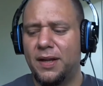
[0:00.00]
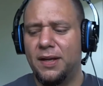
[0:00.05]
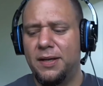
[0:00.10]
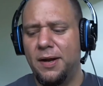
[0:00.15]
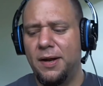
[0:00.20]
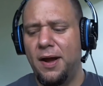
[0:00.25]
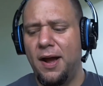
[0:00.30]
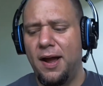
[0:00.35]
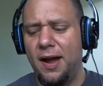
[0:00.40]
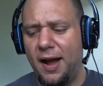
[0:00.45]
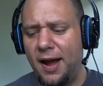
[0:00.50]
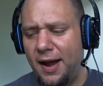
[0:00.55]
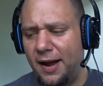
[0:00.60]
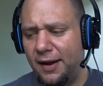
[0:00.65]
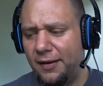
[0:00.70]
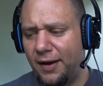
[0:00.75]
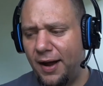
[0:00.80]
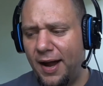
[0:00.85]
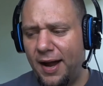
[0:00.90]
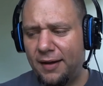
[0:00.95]
you know,
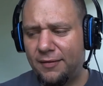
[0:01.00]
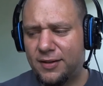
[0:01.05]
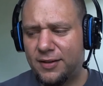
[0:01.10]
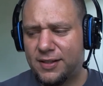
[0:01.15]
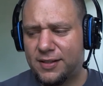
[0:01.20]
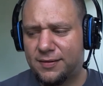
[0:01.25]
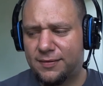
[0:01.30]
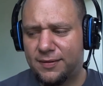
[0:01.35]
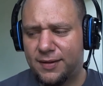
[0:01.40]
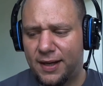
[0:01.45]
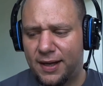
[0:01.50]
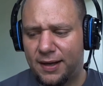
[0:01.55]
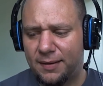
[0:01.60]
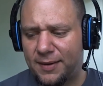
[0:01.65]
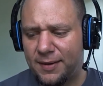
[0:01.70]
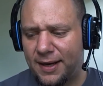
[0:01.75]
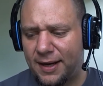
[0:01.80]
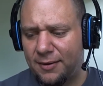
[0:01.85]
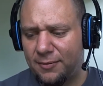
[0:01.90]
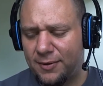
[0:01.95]
I, I, I have this thing,
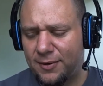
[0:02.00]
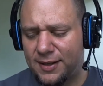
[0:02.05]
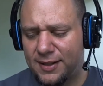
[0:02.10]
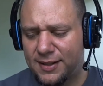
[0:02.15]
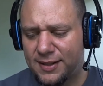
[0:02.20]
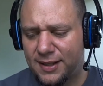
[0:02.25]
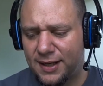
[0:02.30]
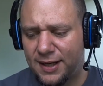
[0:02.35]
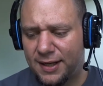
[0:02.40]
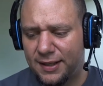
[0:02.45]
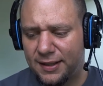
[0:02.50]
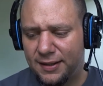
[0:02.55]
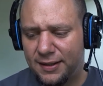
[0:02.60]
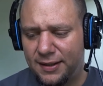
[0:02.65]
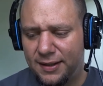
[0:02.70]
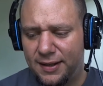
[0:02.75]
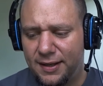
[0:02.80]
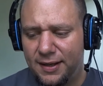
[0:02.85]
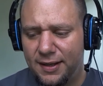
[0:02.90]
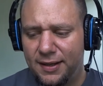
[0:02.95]
man, where it's like,
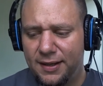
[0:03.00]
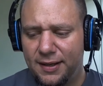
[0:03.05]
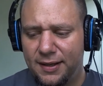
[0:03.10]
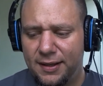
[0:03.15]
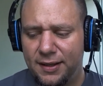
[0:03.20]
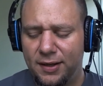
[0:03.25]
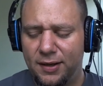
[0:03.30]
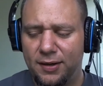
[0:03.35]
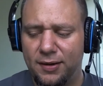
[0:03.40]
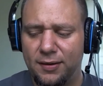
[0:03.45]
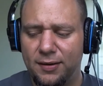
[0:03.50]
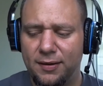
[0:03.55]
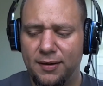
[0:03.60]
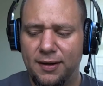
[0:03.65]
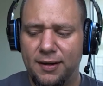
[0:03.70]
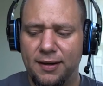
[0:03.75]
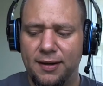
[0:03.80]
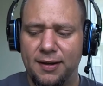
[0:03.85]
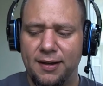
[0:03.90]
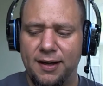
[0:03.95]
you know,
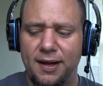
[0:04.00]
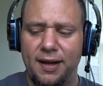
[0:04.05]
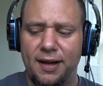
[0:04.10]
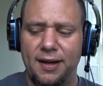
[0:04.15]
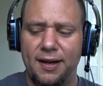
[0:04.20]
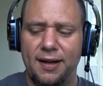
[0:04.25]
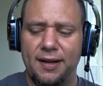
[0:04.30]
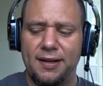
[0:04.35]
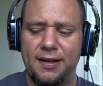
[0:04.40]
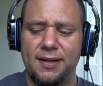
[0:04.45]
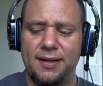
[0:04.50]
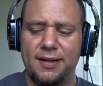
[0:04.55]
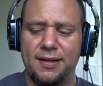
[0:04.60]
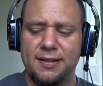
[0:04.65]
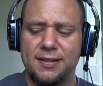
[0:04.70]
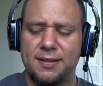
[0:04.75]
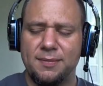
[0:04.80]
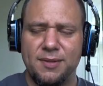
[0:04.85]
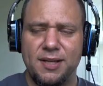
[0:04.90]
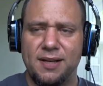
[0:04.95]

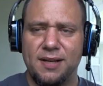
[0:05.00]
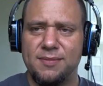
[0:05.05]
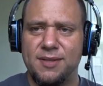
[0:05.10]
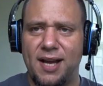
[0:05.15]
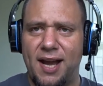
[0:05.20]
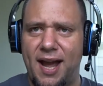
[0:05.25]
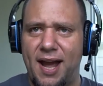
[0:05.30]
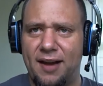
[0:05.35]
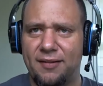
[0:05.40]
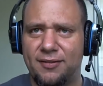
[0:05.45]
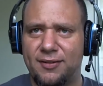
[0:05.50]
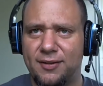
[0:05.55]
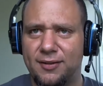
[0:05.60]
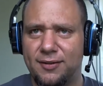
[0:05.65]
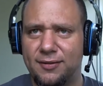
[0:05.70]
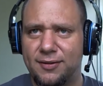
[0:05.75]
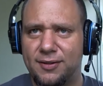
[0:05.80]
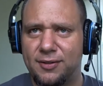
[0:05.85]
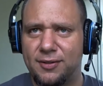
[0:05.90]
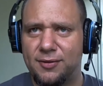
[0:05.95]
sometimes you have
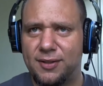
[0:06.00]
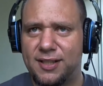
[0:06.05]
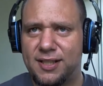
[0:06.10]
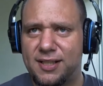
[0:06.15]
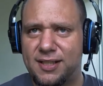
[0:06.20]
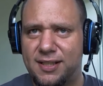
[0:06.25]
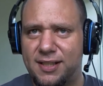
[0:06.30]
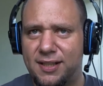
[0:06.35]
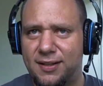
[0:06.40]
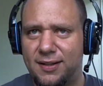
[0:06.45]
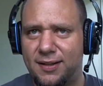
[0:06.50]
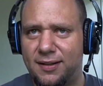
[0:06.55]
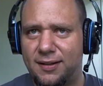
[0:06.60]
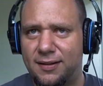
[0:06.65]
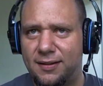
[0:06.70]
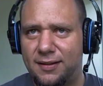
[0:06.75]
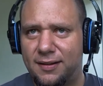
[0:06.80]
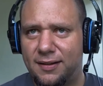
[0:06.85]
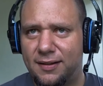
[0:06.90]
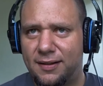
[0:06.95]
to to
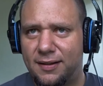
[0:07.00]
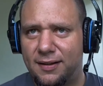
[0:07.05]
instill